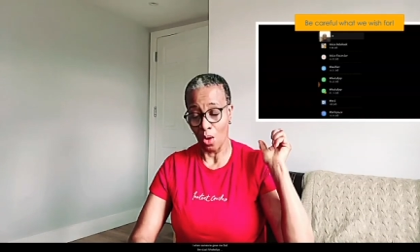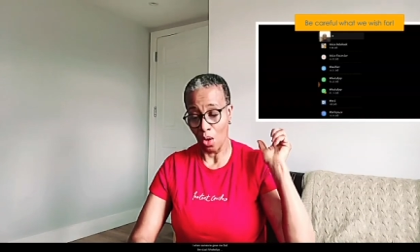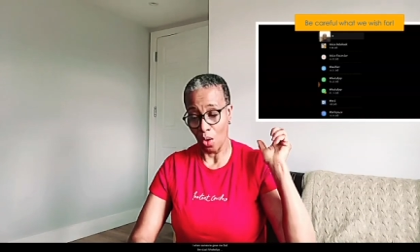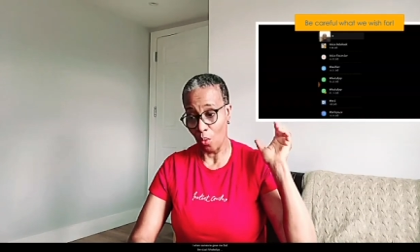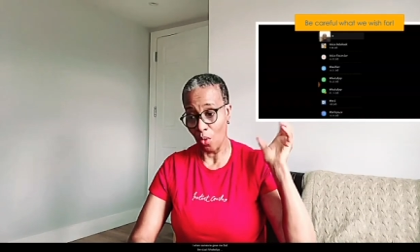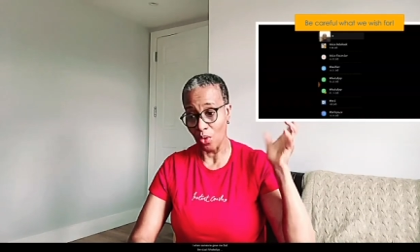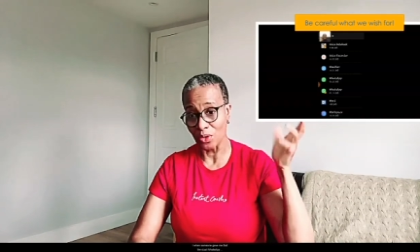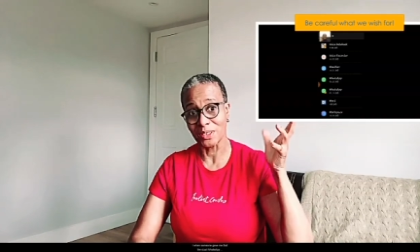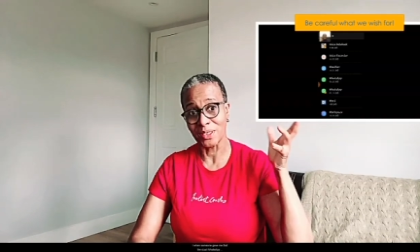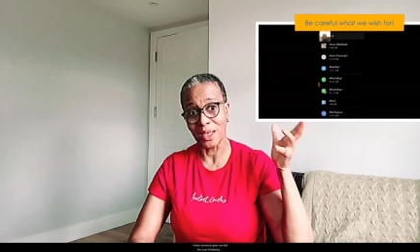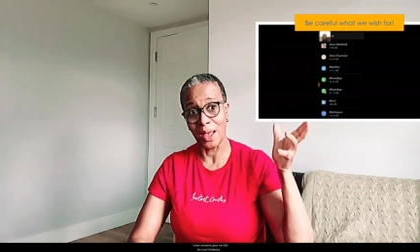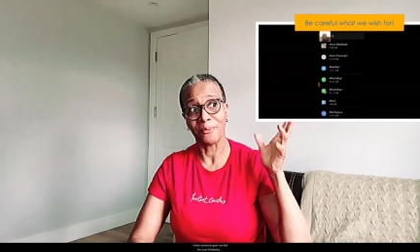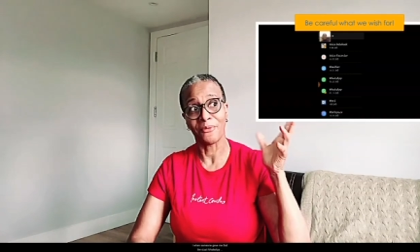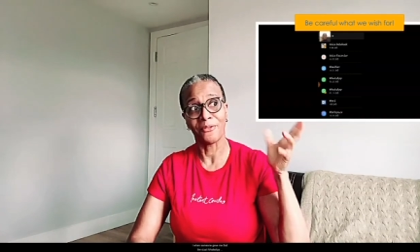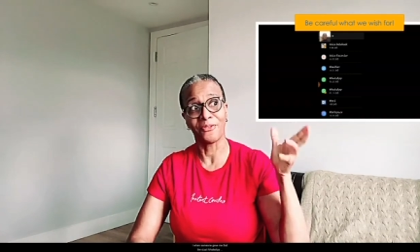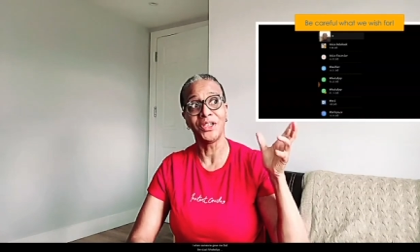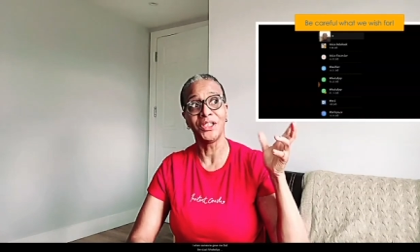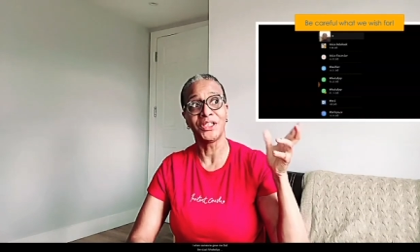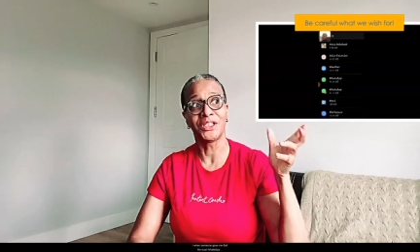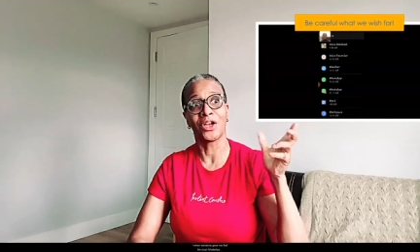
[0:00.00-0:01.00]
WhatsApp
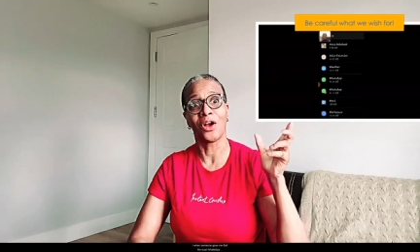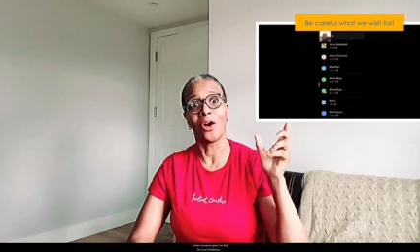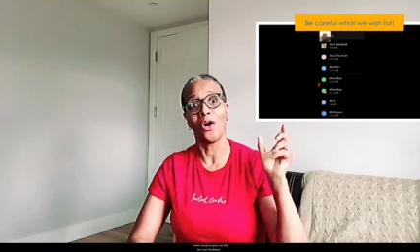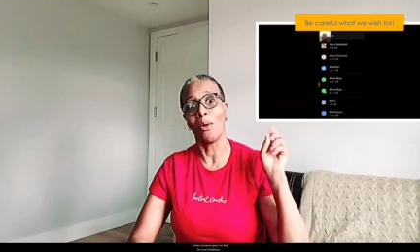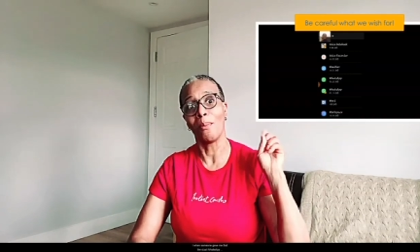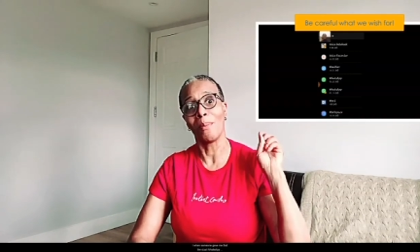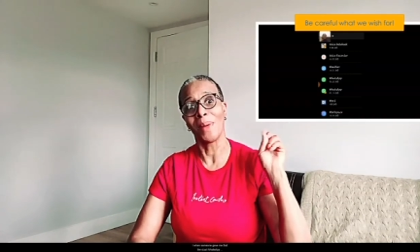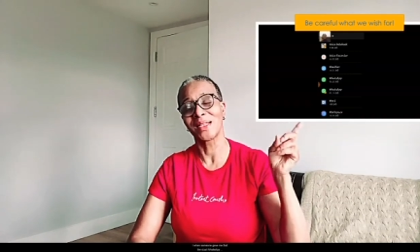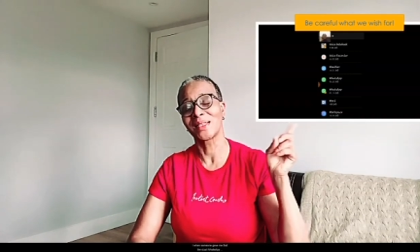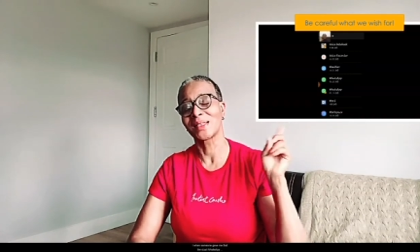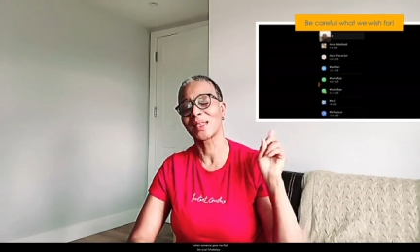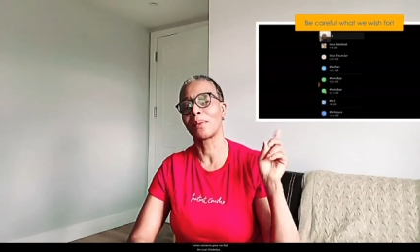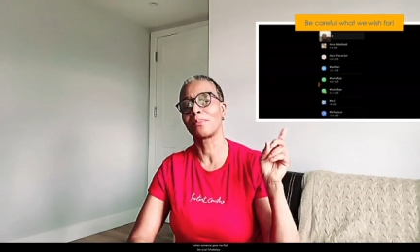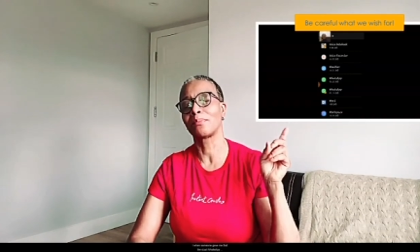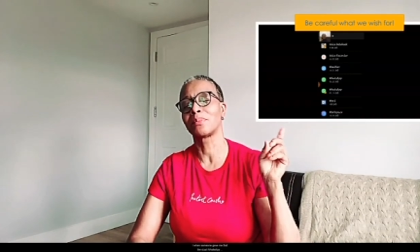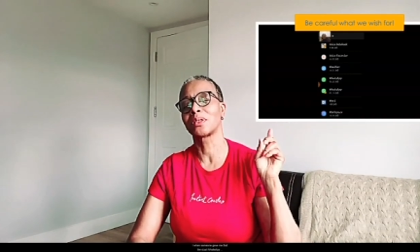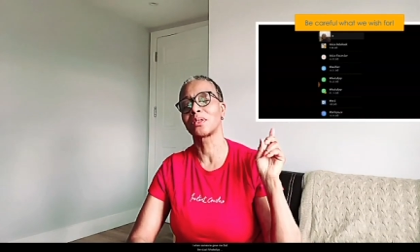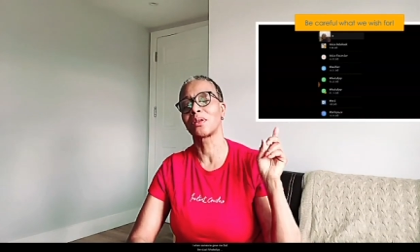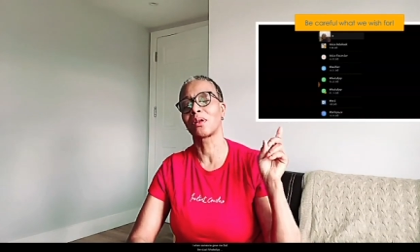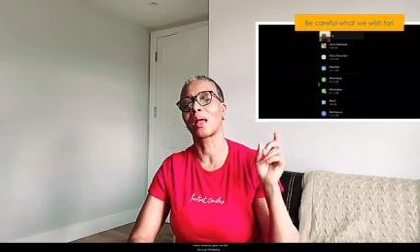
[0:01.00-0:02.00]
feature on my
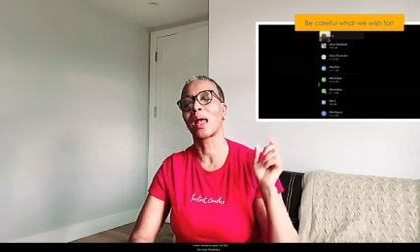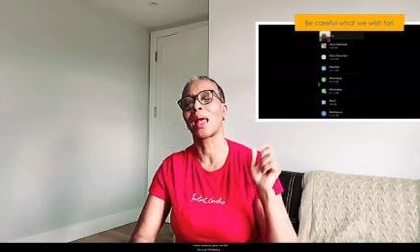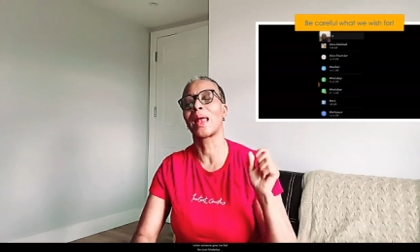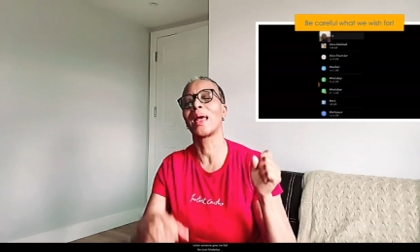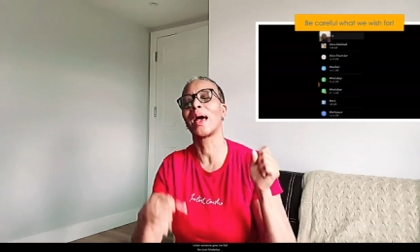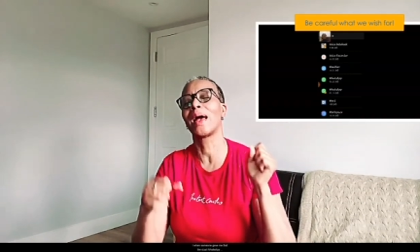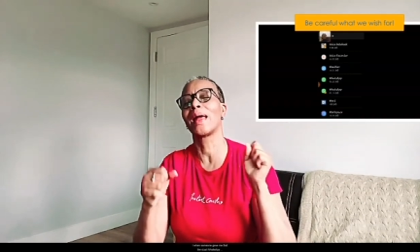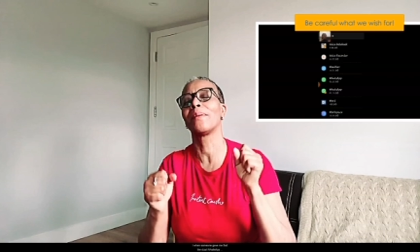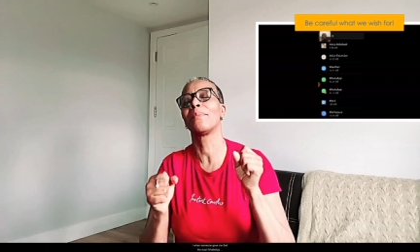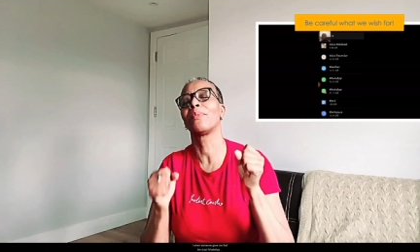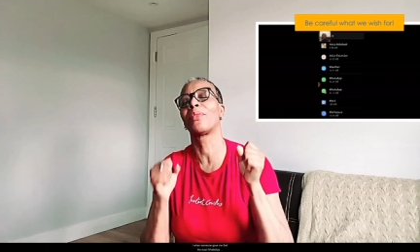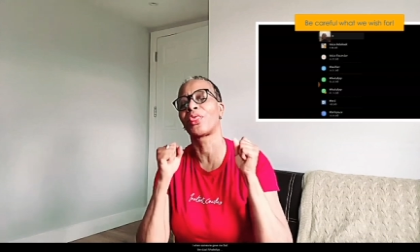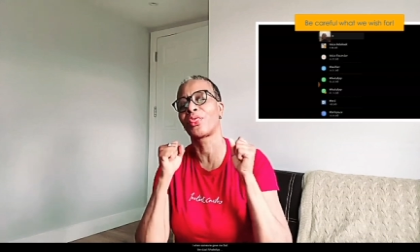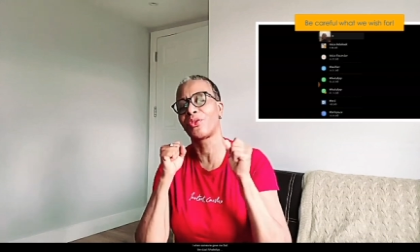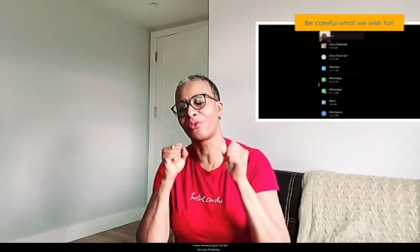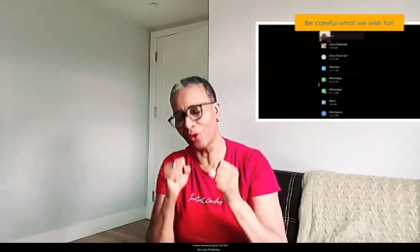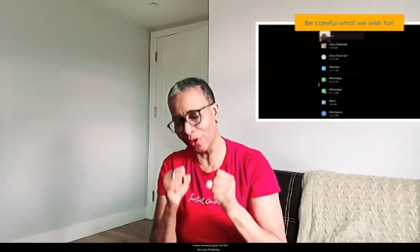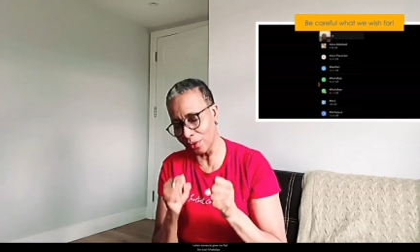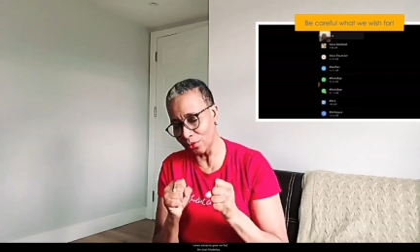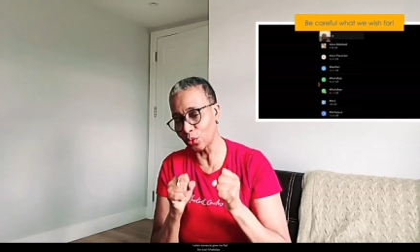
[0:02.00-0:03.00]
Samsung and I am
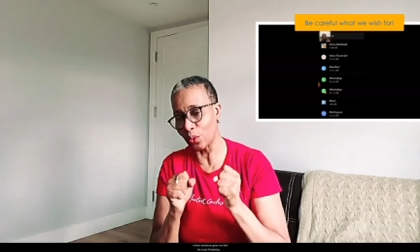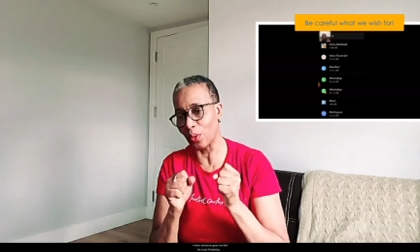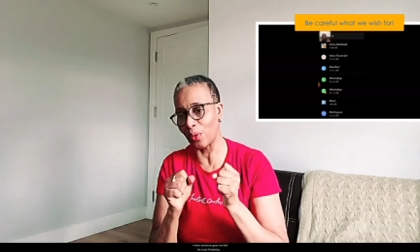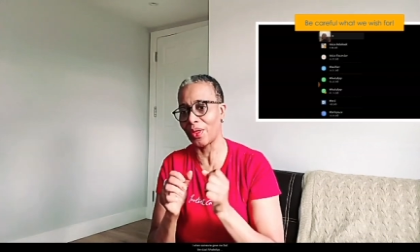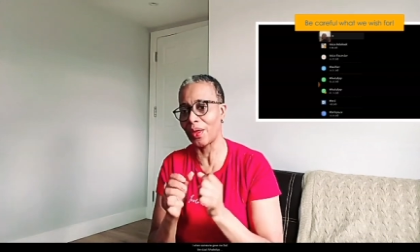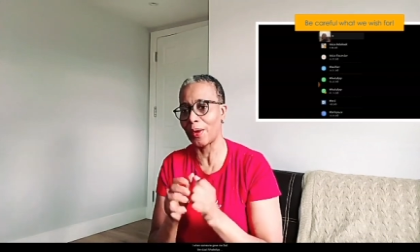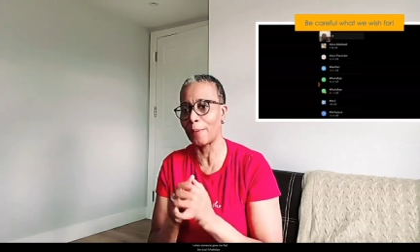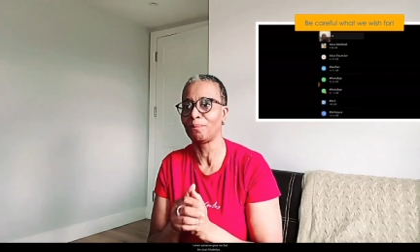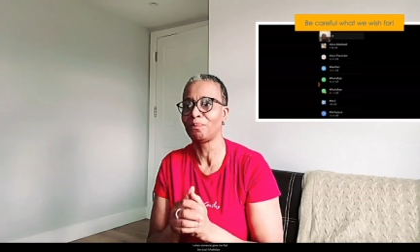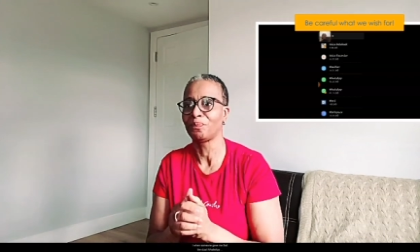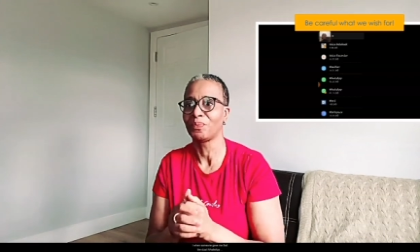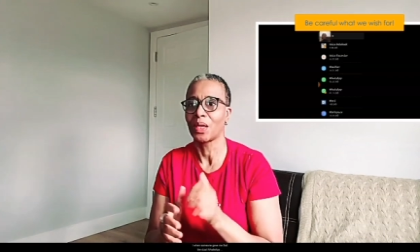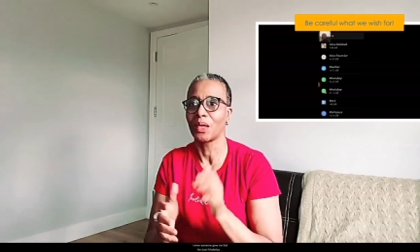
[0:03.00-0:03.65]
thrilled with it.